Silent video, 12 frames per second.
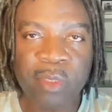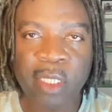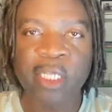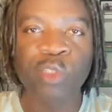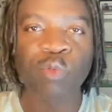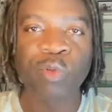
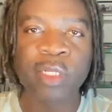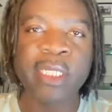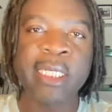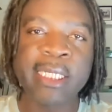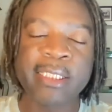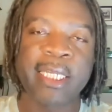It's really
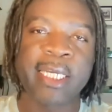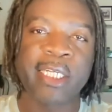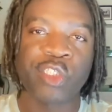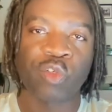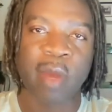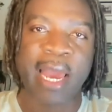easy to get
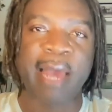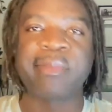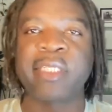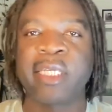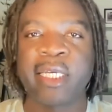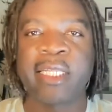trapped
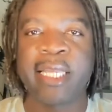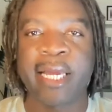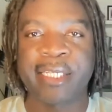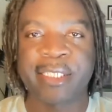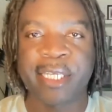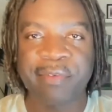in
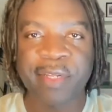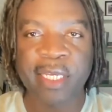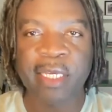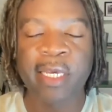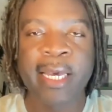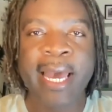negativity